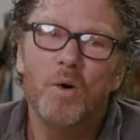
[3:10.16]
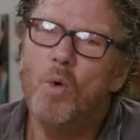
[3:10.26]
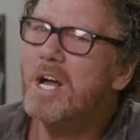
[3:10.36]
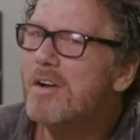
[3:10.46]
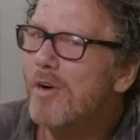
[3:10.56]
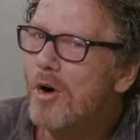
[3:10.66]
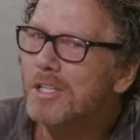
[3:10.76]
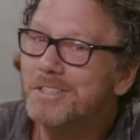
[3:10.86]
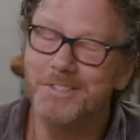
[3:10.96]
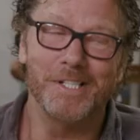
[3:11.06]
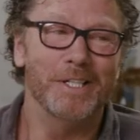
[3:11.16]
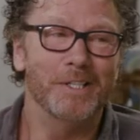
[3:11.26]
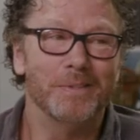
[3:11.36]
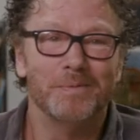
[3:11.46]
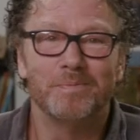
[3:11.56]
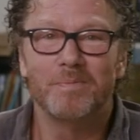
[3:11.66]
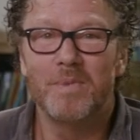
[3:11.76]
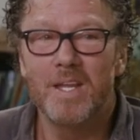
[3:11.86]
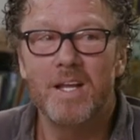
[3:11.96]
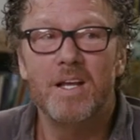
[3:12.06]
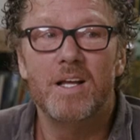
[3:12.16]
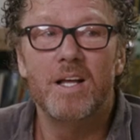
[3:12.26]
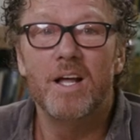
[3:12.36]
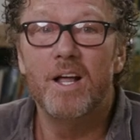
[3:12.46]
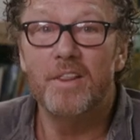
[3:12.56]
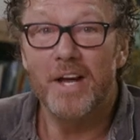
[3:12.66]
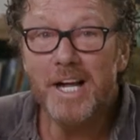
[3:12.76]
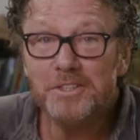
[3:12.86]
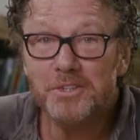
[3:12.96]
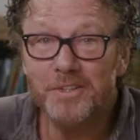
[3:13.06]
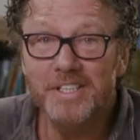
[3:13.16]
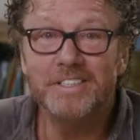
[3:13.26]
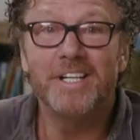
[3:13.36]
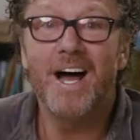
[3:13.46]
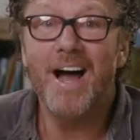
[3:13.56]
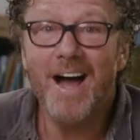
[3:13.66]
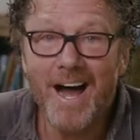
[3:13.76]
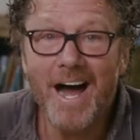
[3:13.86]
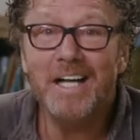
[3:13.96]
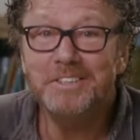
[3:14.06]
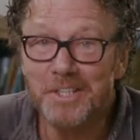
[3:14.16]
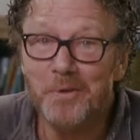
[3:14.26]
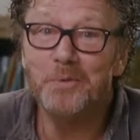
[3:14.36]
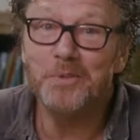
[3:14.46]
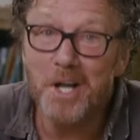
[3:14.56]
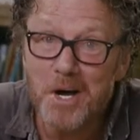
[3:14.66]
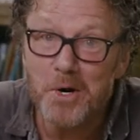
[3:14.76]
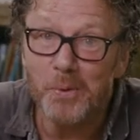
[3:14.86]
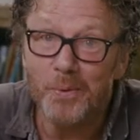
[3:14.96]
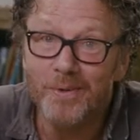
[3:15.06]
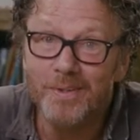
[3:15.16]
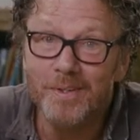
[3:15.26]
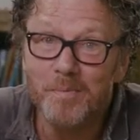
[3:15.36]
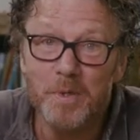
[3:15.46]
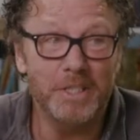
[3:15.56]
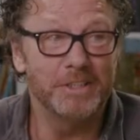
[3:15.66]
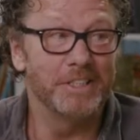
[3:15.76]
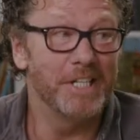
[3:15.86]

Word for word: What kind of artist are you? The answer is, I don't know because it